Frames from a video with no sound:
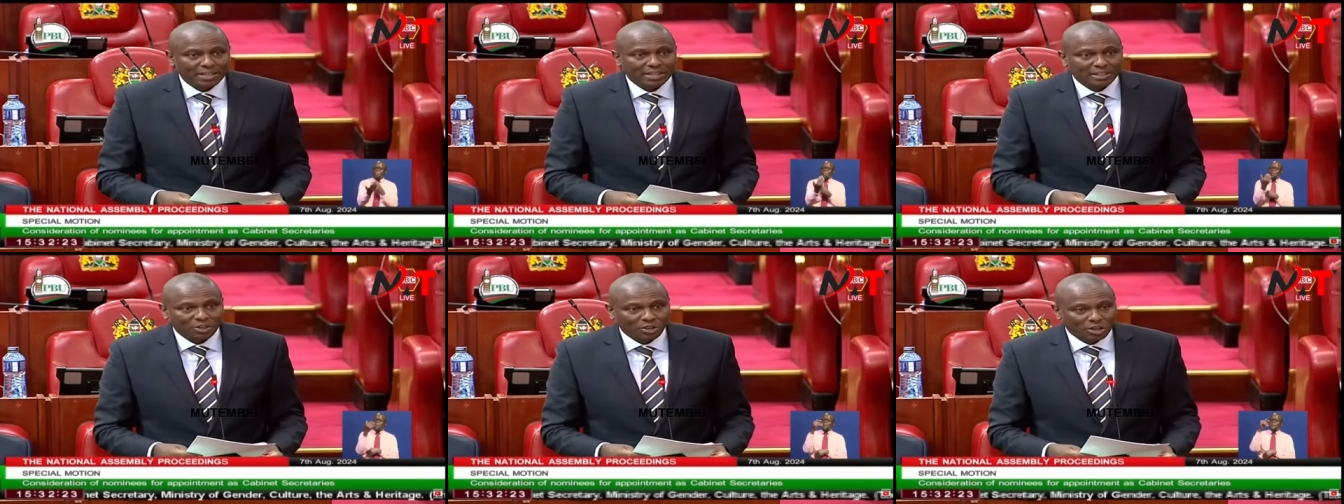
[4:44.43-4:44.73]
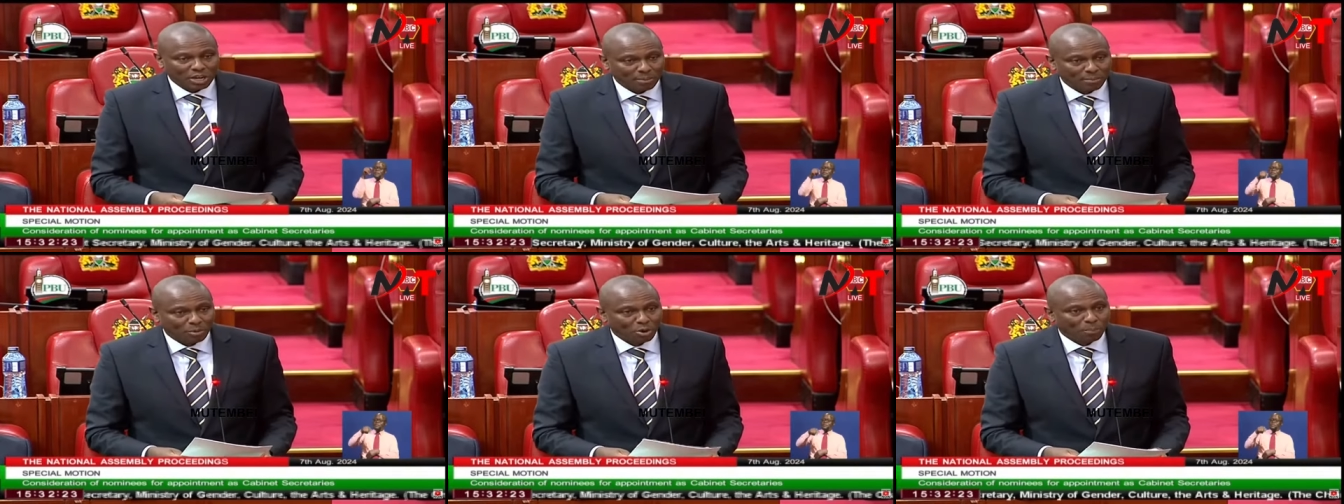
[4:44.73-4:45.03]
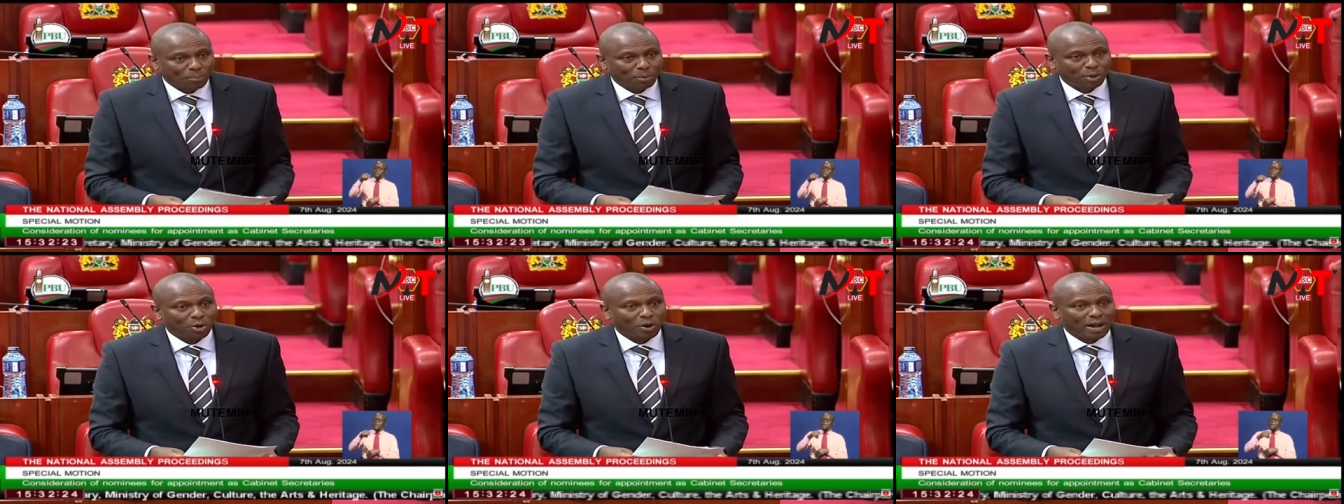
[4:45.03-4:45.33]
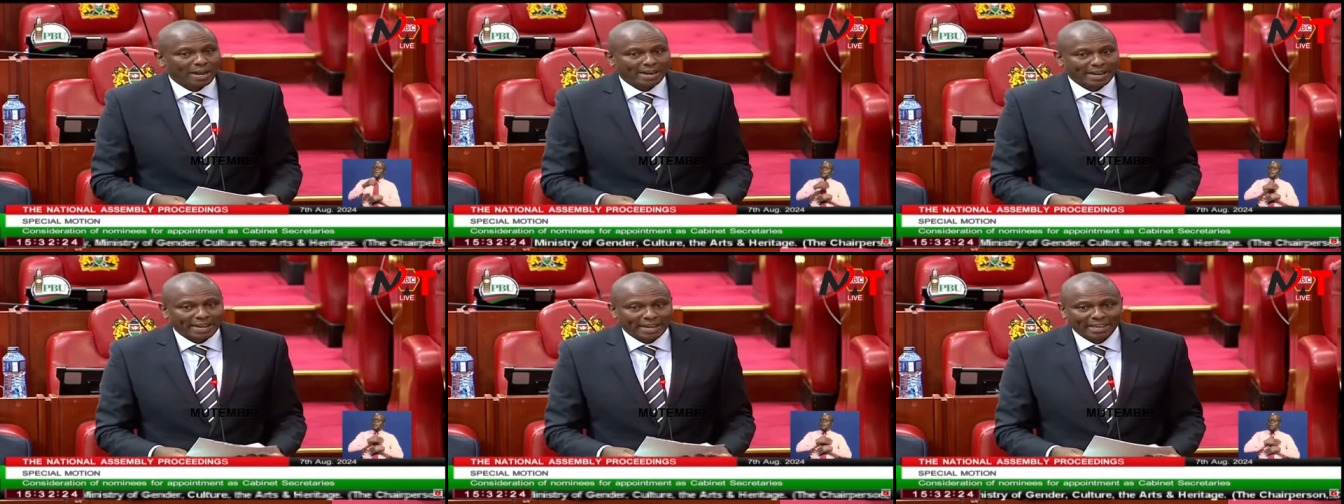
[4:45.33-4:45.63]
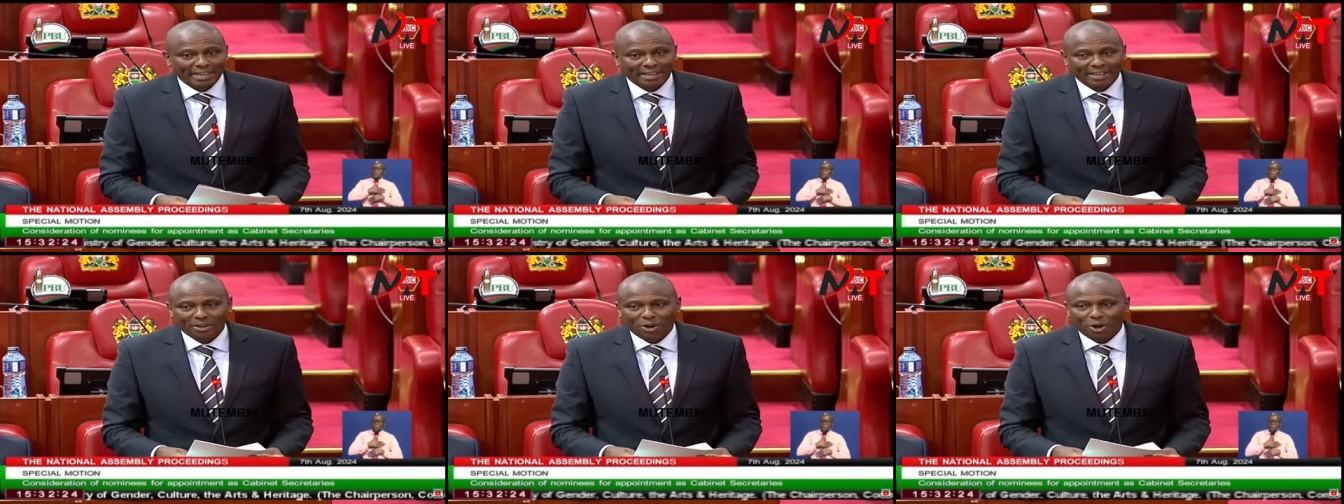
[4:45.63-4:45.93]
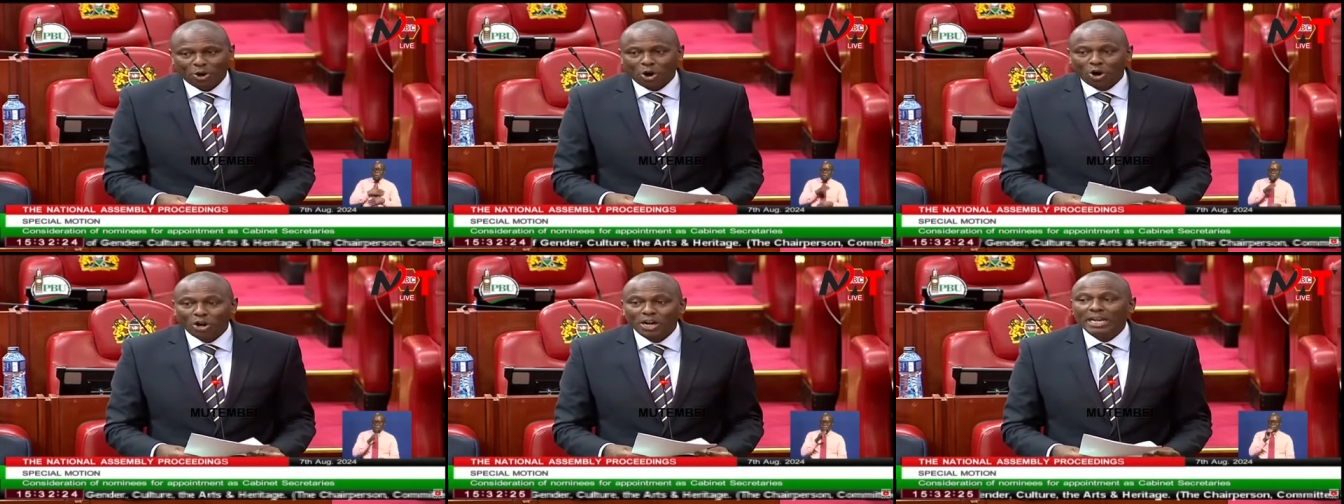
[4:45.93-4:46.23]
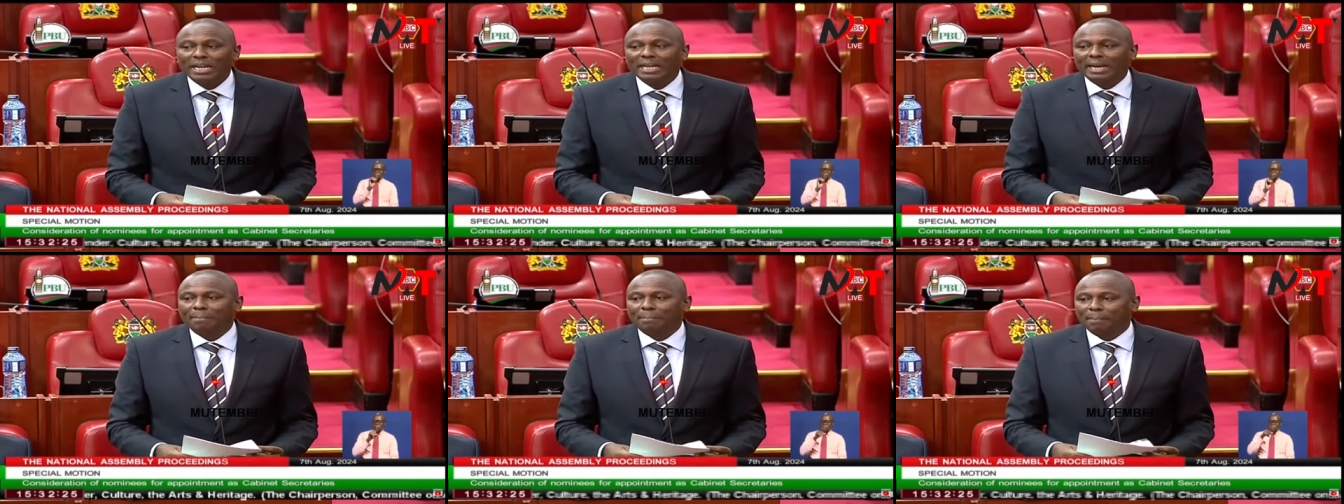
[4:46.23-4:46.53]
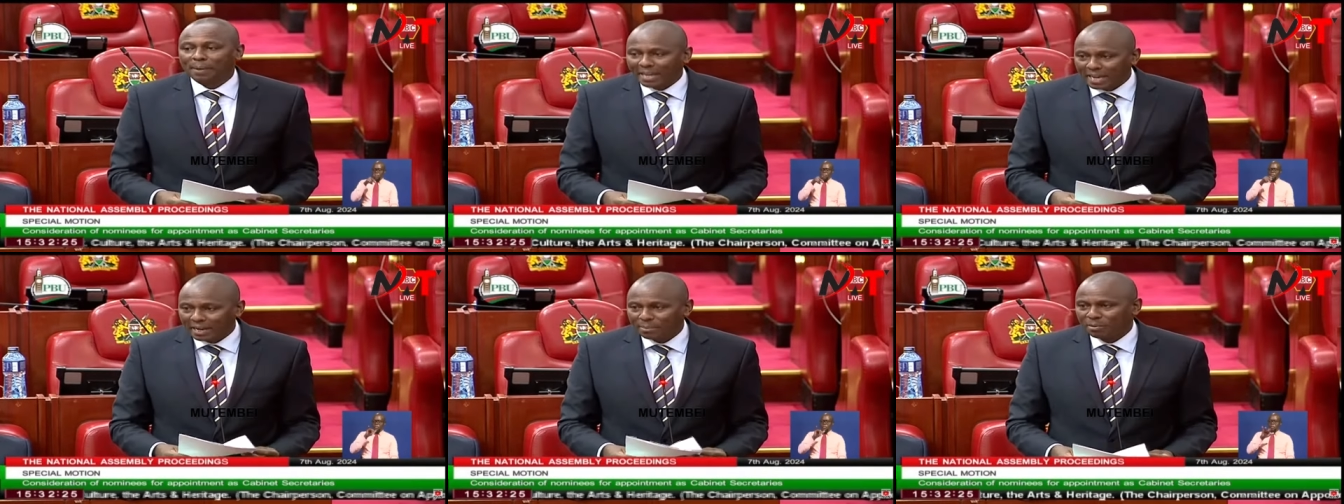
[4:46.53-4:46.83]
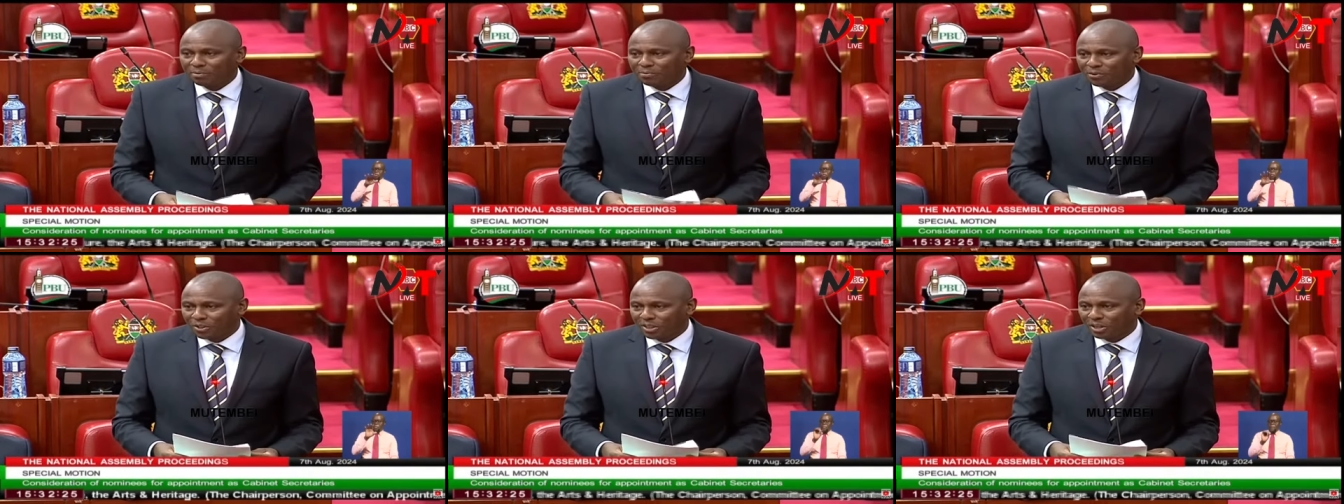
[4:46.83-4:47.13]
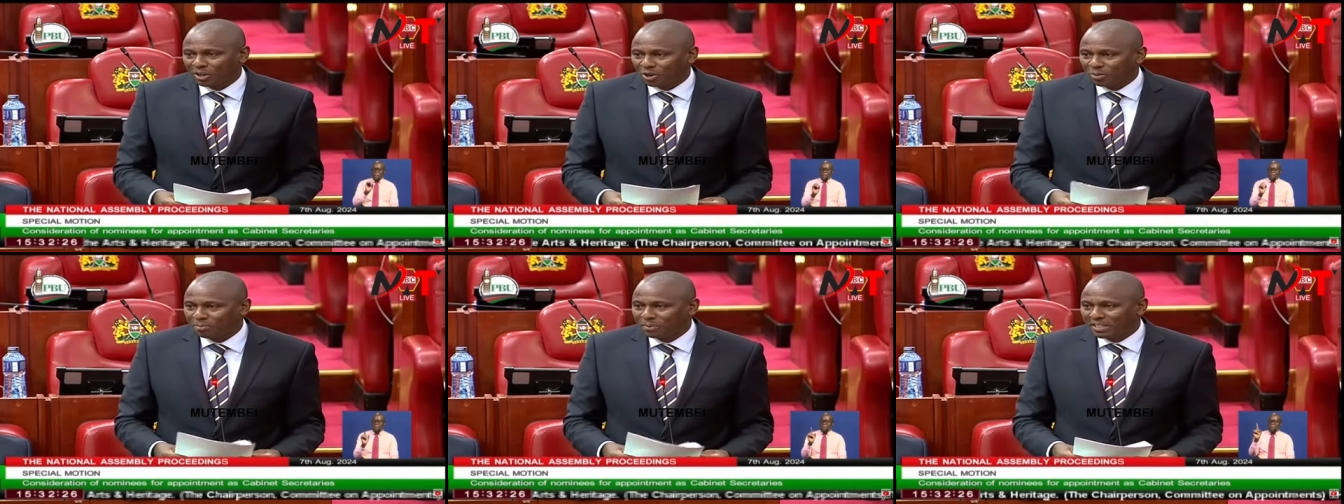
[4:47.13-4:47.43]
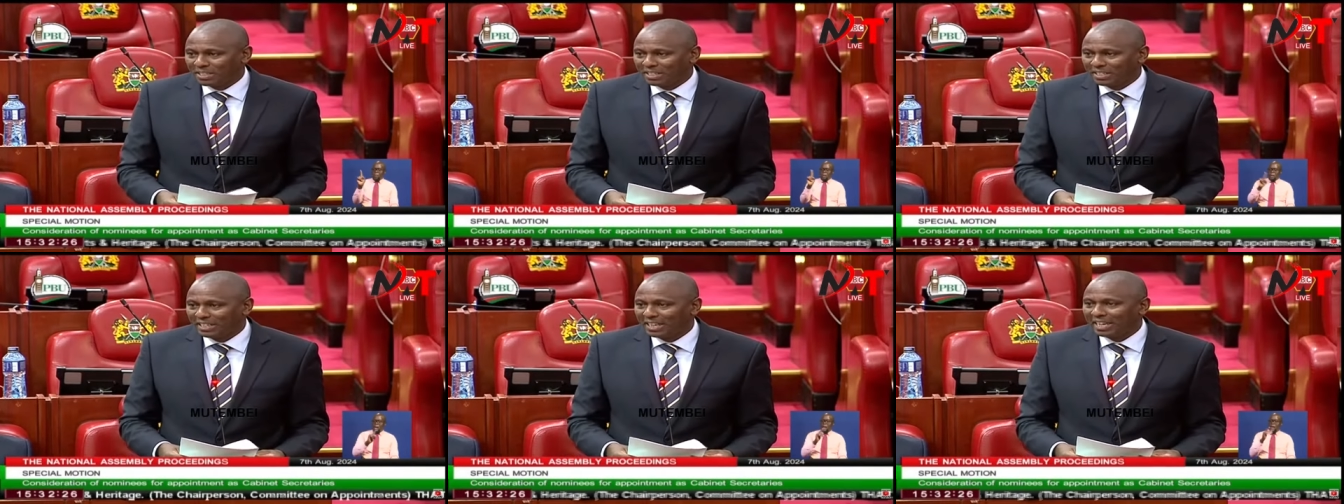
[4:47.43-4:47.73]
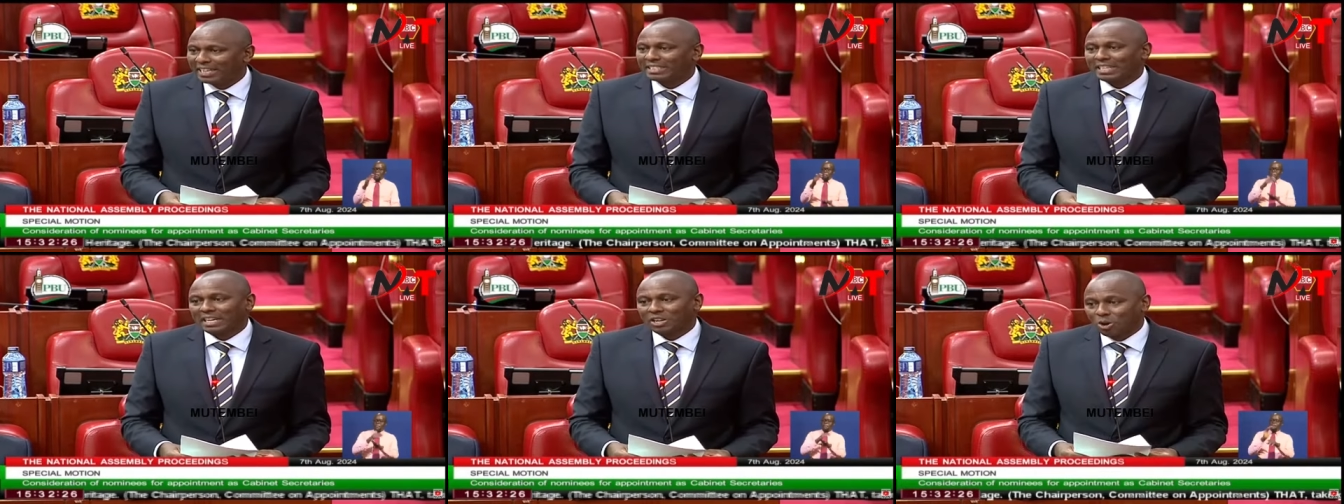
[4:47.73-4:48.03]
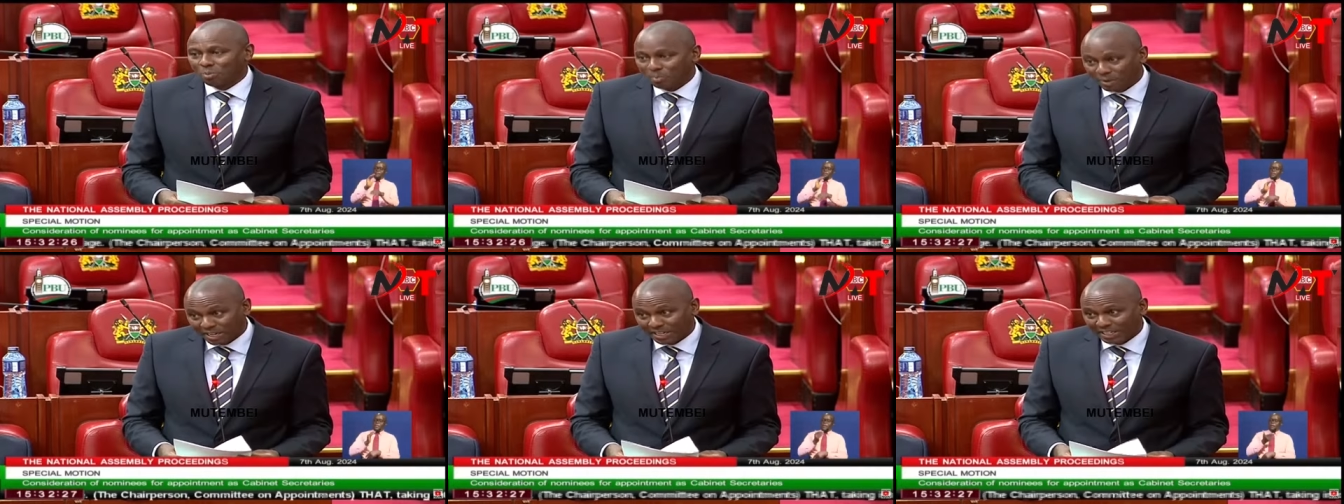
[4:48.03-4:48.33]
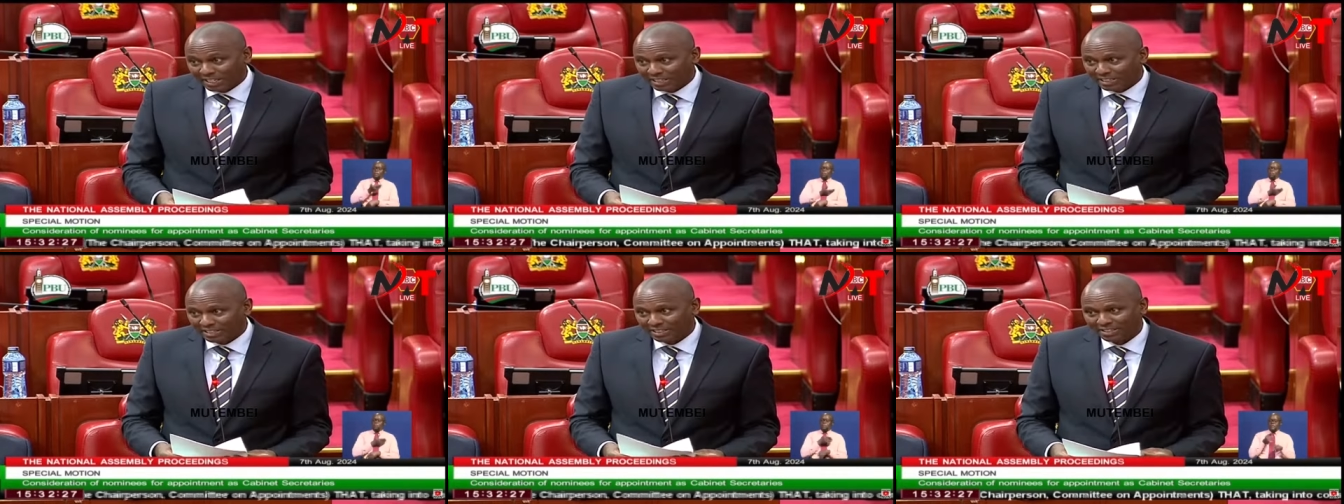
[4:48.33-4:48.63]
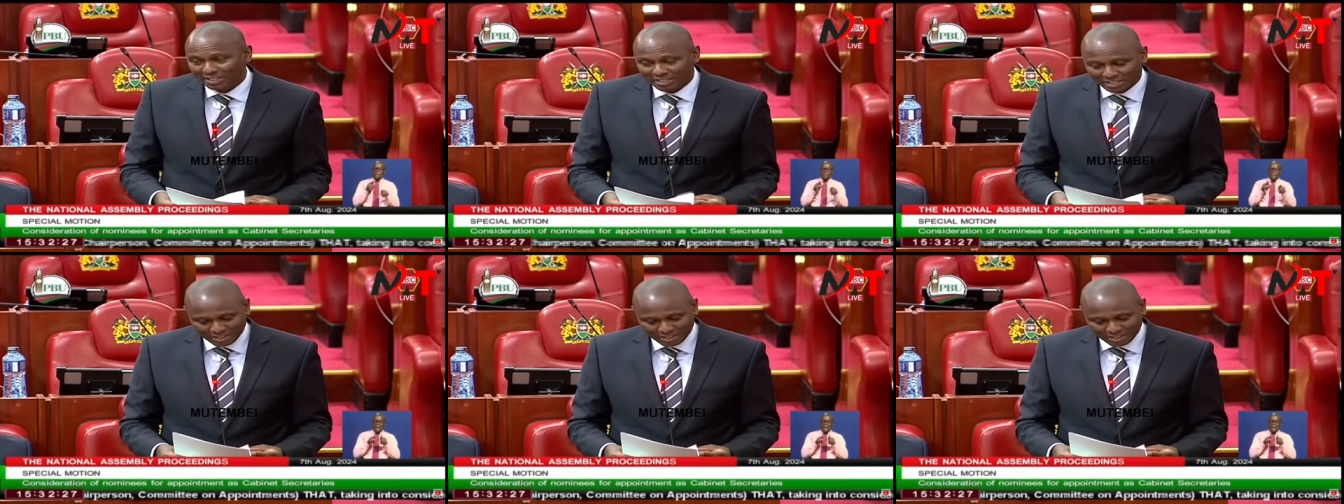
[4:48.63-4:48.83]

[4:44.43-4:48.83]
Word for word: the Honorable Opiyo Wandayi only appeared before the committee as a nominee